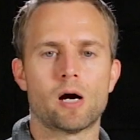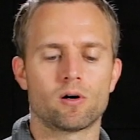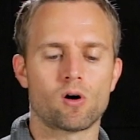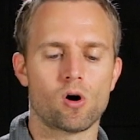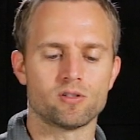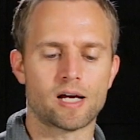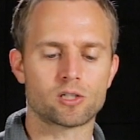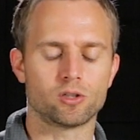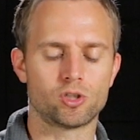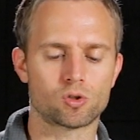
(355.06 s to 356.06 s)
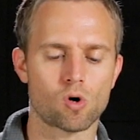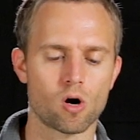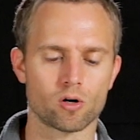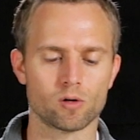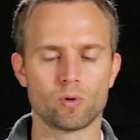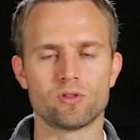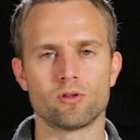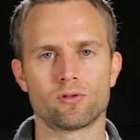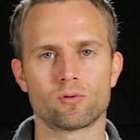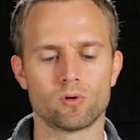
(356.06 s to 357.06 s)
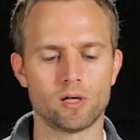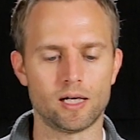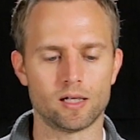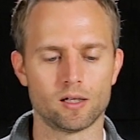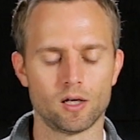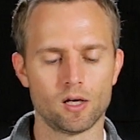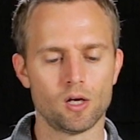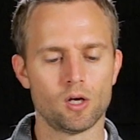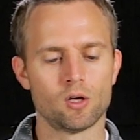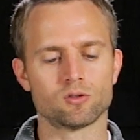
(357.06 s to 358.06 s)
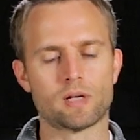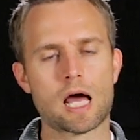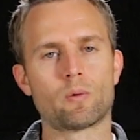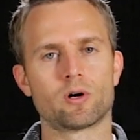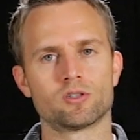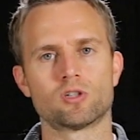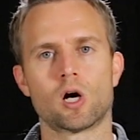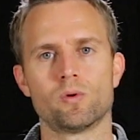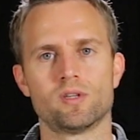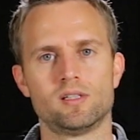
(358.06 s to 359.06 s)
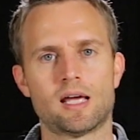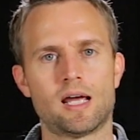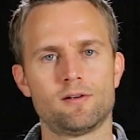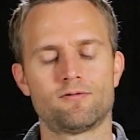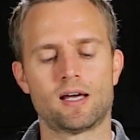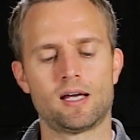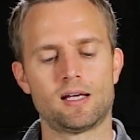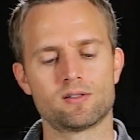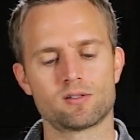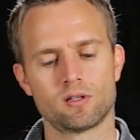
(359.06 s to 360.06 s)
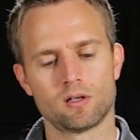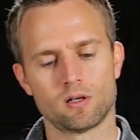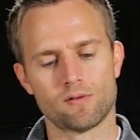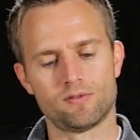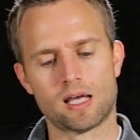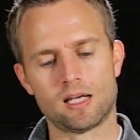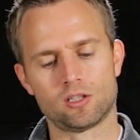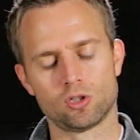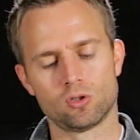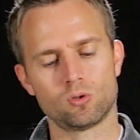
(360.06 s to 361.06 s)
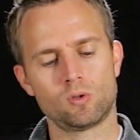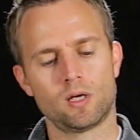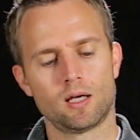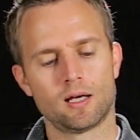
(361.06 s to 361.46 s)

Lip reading: pirate card is actually stronger with the 3. So now we're going to start with the day phase of day 2,